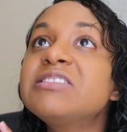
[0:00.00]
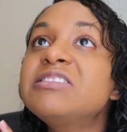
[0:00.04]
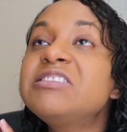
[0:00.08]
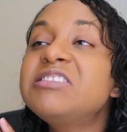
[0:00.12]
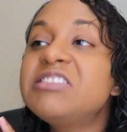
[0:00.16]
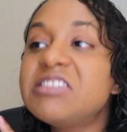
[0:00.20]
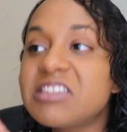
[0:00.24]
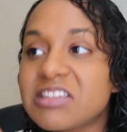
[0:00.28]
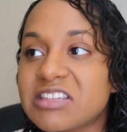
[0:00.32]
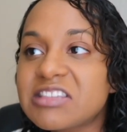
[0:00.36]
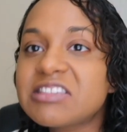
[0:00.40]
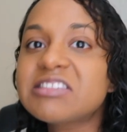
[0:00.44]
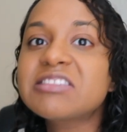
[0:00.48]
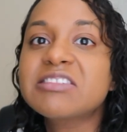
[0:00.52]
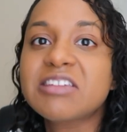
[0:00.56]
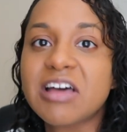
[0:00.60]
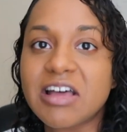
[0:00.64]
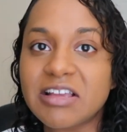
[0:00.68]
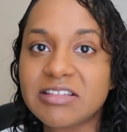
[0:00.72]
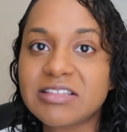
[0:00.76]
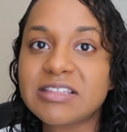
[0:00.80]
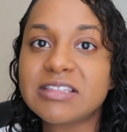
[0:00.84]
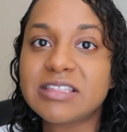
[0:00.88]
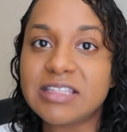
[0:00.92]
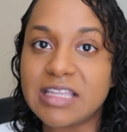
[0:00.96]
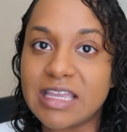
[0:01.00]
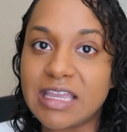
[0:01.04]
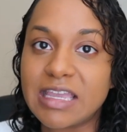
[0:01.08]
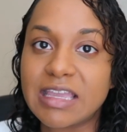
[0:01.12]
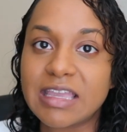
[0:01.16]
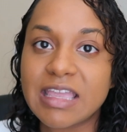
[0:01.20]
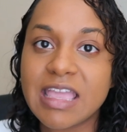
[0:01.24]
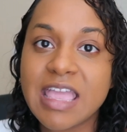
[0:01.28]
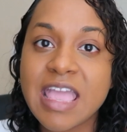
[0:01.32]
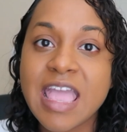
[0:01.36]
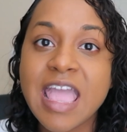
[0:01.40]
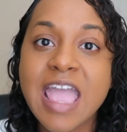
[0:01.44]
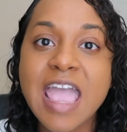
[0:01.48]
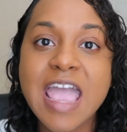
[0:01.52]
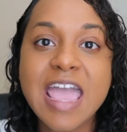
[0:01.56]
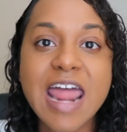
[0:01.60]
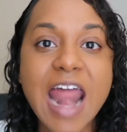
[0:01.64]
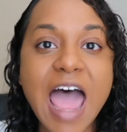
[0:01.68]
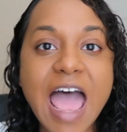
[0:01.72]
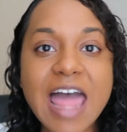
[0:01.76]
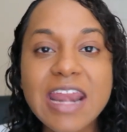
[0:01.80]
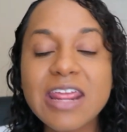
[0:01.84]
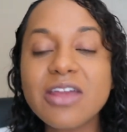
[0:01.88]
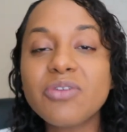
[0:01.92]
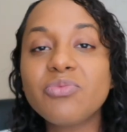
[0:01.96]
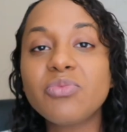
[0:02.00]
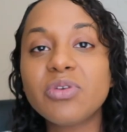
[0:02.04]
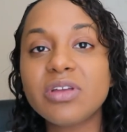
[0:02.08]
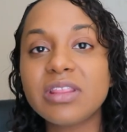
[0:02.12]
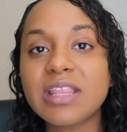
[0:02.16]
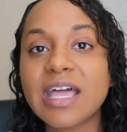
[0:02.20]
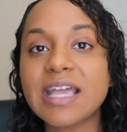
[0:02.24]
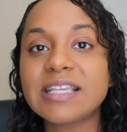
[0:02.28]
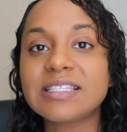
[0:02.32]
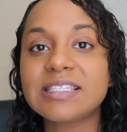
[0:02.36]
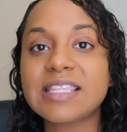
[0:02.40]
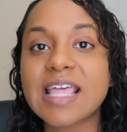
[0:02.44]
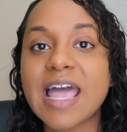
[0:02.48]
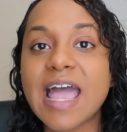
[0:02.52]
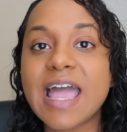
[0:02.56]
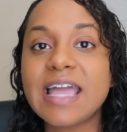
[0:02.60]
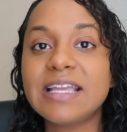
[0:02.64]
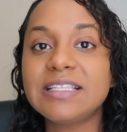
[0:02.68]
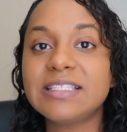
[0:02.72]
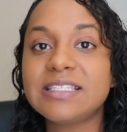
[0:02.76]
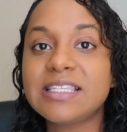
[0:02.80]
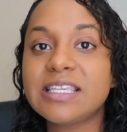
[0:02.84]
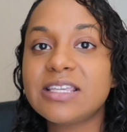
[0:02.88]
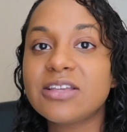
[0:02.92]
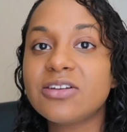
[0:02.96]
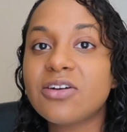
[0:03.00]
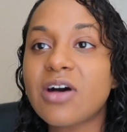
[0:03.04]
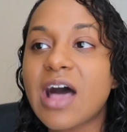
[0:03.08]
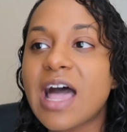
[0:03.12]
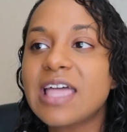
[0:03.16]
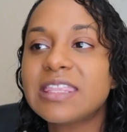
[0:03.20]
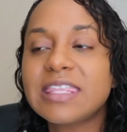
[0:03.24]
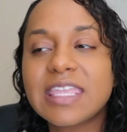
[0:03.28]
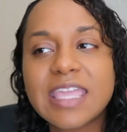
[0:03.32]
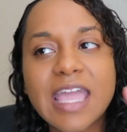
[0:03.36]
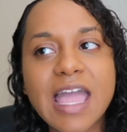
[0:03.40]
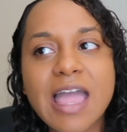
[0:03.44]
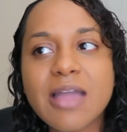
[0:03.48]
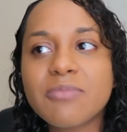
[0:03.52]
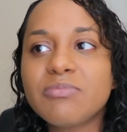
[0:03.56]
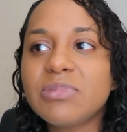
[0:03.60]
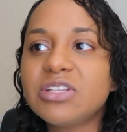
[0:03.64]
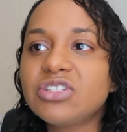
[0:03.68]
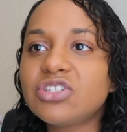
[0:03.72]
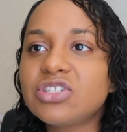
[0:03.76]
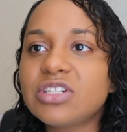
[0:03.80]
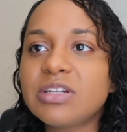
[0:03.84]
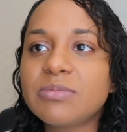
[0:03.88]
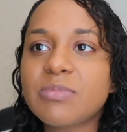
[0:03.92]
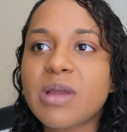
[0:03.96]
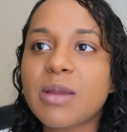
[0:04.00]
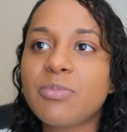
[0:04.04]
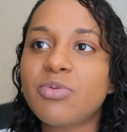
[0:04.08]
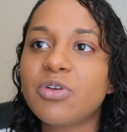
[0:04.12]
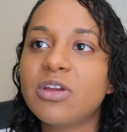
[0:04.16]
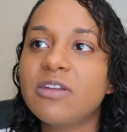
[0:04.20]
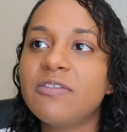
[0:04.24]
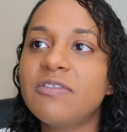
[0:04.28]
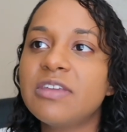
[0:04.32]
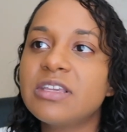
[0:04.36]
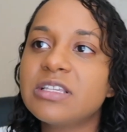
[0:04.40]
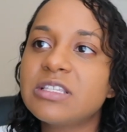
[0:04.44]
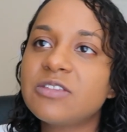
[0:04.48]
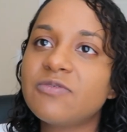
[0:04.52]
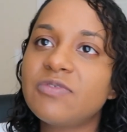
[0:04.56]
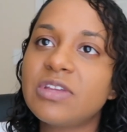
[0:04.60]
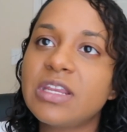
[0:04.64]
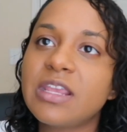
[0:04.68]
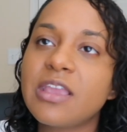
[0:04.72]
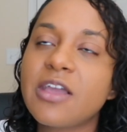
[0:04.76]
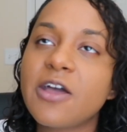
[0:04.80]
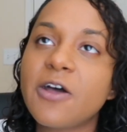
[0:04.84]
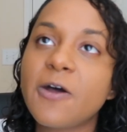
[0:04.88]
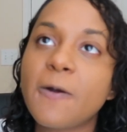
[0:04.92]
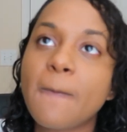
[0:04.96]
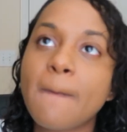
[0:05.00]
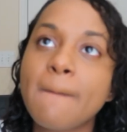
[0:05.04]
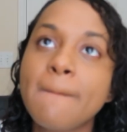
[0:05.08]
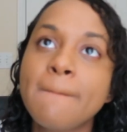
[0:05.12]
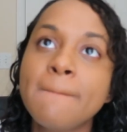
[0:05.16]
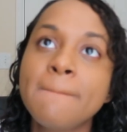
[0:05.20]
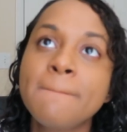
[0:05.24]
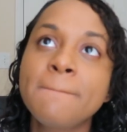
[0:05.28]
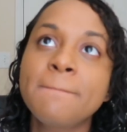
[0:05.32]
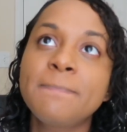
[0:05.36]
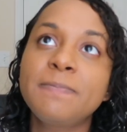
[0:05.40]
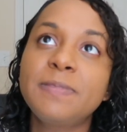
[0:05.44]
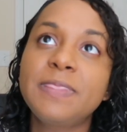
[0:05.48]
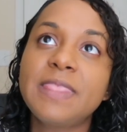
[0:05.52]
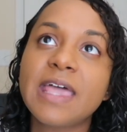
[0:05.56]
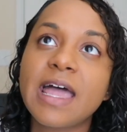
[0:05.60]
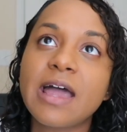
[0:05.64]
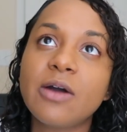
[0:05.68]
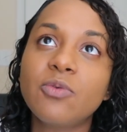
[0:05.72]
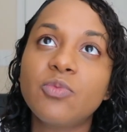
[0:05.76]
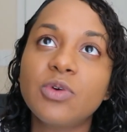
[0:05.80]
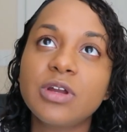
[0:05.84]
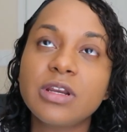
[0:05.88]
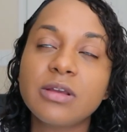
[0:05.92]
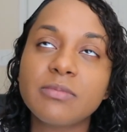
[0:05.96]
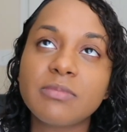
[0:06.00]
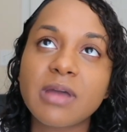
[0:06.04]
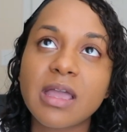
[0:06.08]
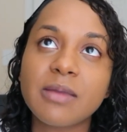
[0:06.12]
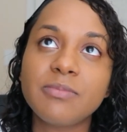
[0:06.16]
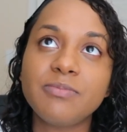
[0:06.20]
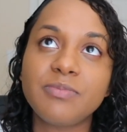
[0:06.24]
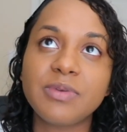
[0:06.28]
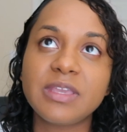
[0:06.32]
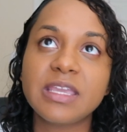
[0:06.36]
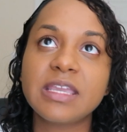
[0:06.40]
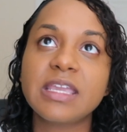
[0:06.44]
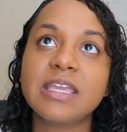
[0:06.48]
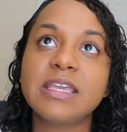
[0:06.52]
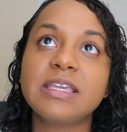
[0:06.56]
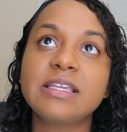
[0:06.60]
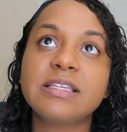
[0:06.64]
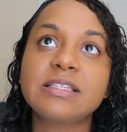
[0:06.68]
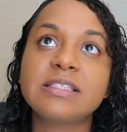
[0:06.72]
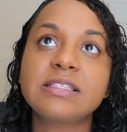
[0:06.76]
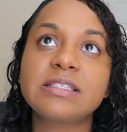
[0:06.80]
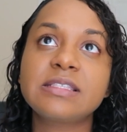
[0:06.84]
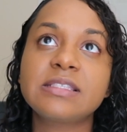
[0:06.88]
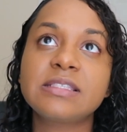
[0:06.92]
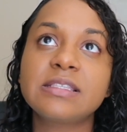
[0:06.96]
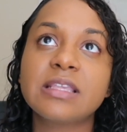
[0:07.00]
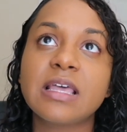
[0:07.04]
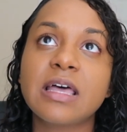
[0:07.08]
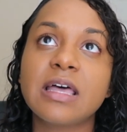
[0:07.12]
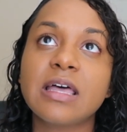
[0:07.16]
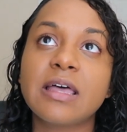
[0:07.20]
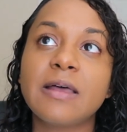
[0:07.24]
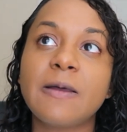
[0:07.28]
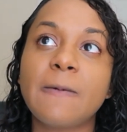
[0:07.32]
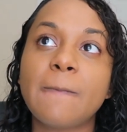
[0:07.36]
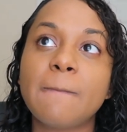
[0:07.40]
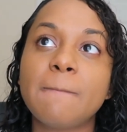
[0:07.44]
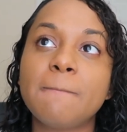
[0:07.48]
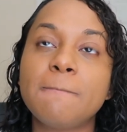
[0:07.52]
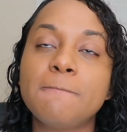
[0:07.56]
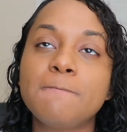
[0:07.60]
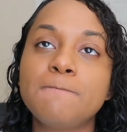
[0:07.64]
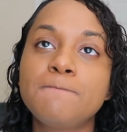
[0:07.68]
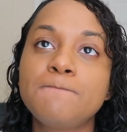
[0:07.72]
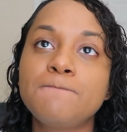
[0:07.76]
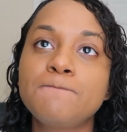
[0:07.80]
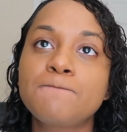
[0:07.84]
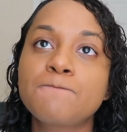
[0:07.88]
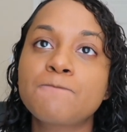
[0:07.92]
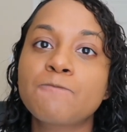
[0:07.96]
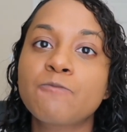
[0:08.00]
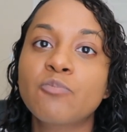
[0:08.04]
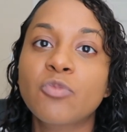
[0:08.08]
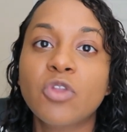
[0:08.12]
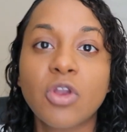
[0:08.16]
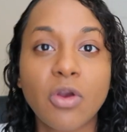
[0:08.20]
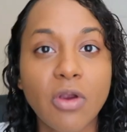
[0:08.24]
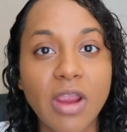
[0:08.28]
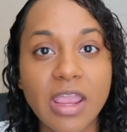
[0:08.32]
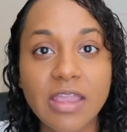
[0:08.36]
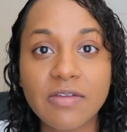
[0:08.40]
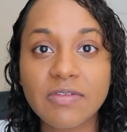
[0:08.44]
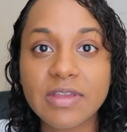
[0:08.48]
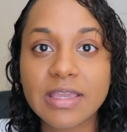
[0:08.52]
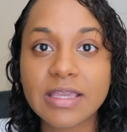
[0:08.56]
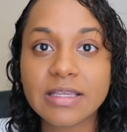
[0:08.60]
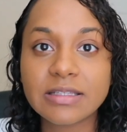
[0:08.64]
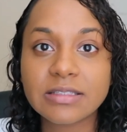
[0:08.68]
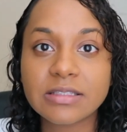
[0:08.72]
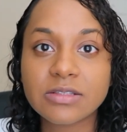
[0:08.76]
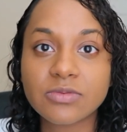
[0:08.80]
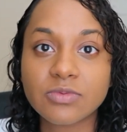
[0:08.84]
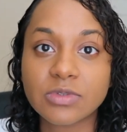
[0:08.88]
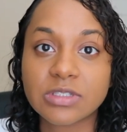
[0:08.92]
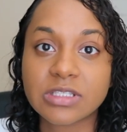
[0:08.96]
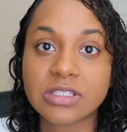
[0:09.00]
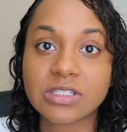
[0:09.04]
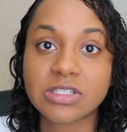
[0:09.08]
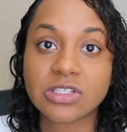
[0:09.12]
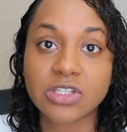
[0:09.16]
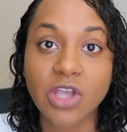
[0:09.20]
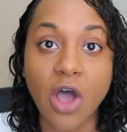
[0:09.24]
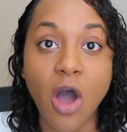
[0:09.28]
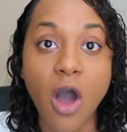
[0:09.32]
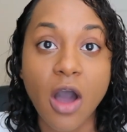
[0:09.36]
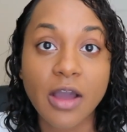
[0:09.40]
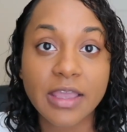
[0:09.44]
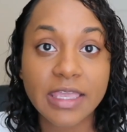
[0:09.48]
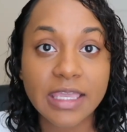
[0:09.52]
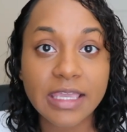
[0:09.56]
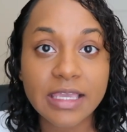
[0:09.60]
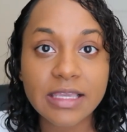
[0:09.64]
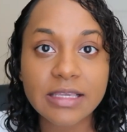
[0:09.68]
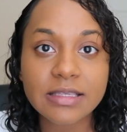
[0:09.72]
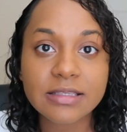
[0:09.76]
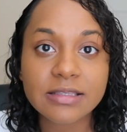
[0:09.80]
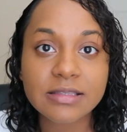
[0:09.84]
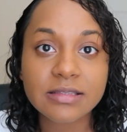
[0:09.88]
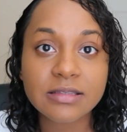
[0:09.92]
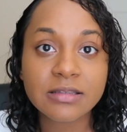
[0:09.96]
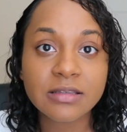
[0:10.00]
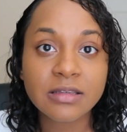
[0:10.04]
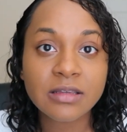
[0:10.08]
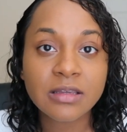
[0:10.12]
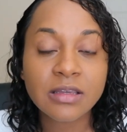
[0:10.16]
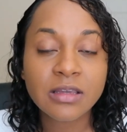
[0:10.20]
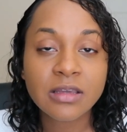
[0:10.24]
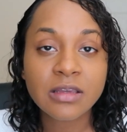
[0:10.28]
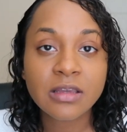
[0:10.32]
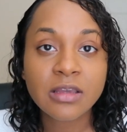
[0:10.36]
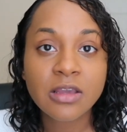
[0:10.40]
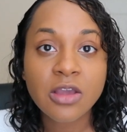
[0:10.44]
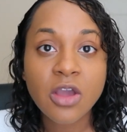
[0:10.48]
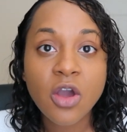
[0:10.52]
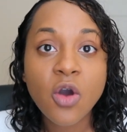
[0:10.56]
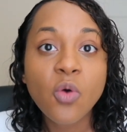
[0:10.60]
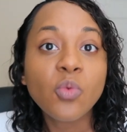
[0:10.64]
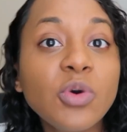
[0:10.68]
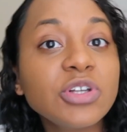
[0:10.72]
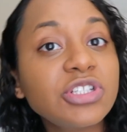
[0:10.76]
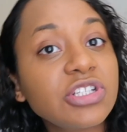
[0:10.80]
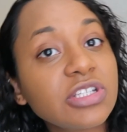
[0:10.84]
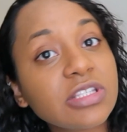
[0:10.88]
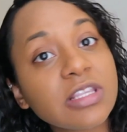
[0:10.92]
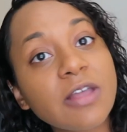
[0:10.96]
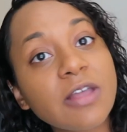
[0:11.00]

disgusting. And I didn't realize that until, I think I had mentioned in my previous video that one of my biggest cravings was Takis, which is